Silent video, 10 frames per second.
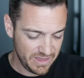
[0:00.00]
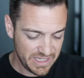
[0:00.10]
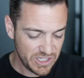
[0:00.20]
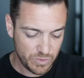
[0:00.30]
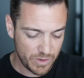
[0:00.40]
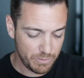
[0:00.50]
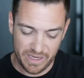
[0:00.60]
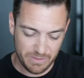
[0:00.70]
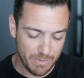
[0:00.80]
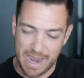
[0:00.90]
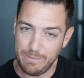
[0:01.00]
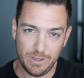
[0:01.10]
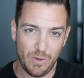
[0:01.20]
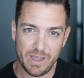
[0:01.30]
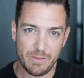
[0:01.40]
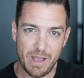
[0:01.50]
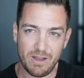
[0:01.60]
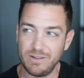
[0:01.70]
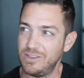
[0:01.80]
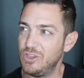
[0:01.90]
This is what is mind-blowing
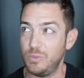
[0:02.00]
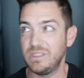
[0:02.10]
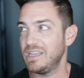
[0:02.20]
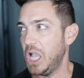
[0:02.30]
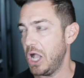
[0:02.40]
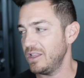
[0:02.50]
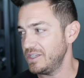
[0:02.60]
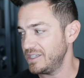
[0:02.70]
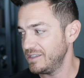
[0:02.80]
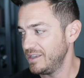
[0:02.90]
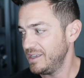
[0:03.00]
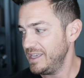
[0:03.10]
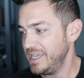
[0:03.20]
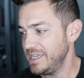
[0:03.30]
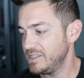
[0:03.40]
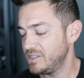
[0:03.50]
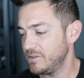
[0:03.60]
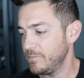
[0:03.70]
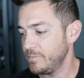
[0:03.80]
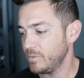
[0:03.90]
about human psychology,
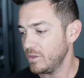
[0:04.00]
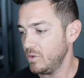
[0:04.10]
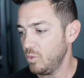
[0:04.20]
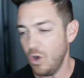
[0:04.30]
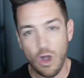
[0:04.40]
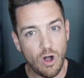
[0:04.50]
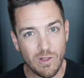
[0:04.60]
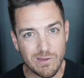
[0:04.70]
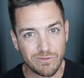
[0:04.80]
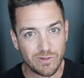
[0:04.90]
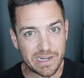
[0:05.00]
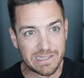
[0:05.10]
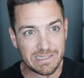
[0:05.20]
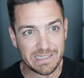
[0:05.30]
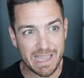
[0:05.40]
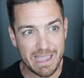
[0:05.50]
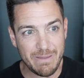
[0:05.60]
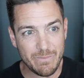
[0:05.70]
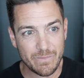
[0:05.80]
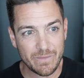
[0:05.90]
is we're all the freaking
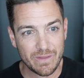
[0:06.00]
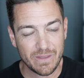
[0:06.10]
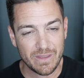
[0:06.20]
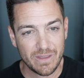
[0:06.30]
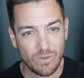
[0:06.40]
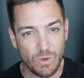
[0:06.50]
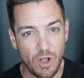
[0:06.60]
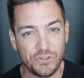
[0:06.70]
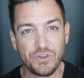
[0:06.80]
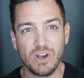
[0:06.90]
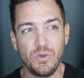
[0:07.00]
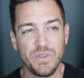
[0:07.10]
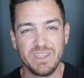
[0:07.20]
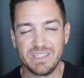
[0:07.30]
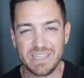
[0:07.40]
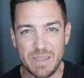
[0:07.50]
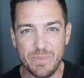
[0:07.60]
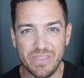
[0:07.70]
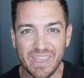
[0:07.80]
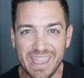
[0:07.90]
same. We all struggle with the
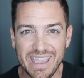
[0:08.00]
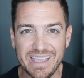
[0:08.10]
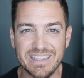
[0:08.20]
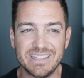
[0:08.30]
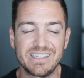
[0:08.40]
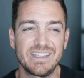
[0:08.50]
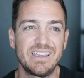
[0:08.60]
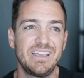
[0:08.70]
same things.